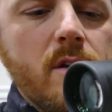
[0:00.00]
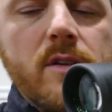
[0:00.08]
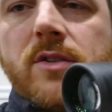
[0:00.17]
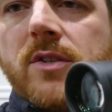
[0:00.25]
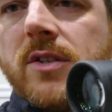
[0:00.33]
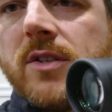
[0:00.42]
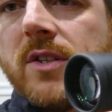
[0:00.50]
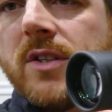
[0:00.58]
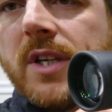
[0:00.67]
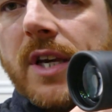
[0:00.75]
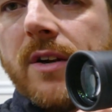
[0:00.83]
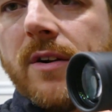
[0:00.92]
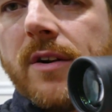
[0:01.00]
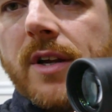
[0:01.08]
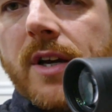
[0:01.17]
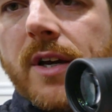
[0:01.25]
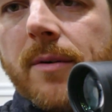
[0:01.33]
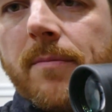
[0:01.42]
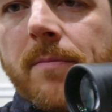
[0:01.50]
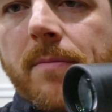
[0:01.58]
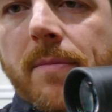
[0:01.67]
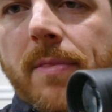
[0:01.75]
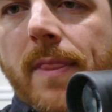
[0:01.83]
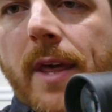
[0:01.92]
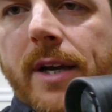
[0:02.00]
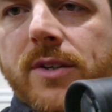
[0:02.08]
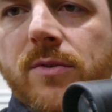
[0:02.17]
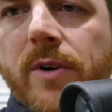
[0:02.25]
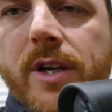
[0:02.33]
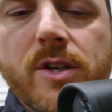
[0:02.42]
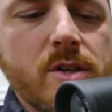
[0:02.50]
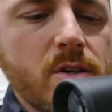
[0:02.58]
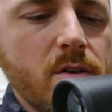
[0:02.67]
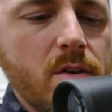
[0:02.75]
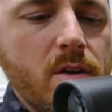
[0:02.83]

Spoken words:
It's just a standard hex wrench.